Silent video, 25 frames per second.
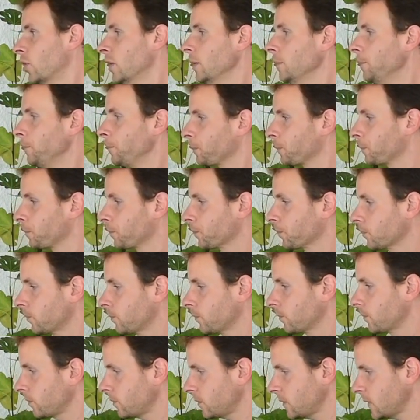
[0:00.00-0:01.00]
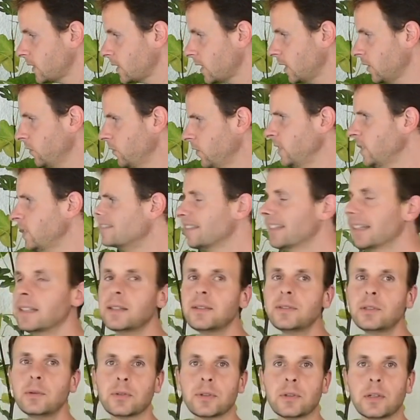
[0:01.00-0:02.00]
It's also important that the length
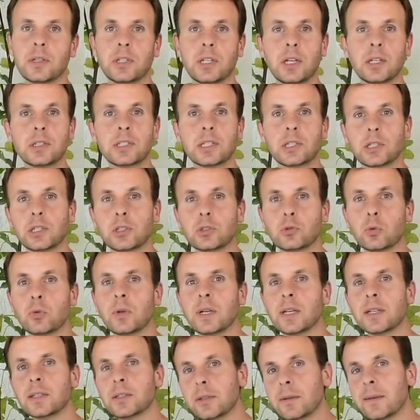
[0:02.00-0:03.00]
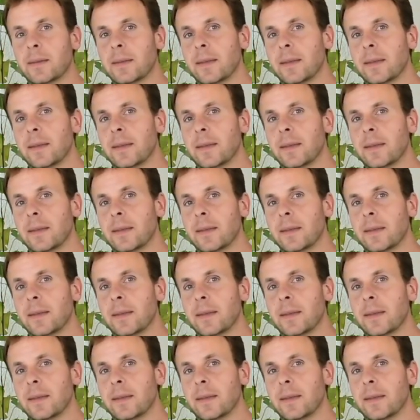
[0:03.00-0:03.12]
of the cutting is right.